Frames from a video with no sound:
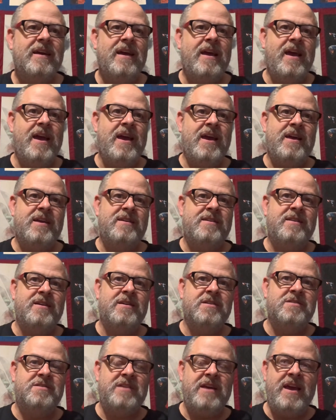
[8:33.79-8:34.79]
and
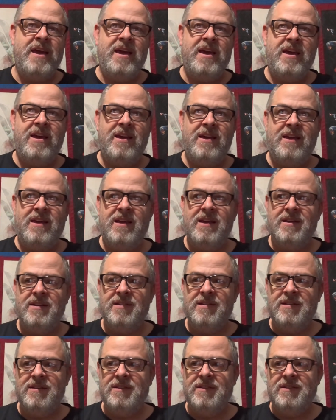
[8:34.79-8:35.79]
there's a
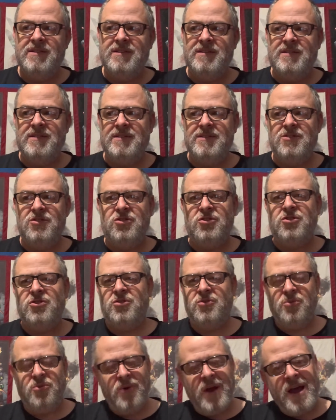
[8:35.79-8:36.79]

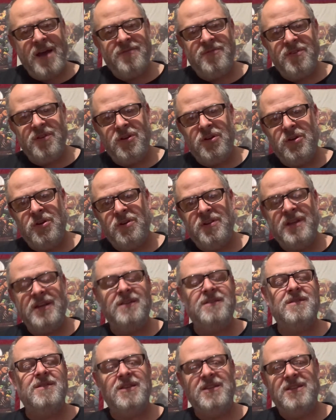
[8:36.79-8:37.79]
traveler. They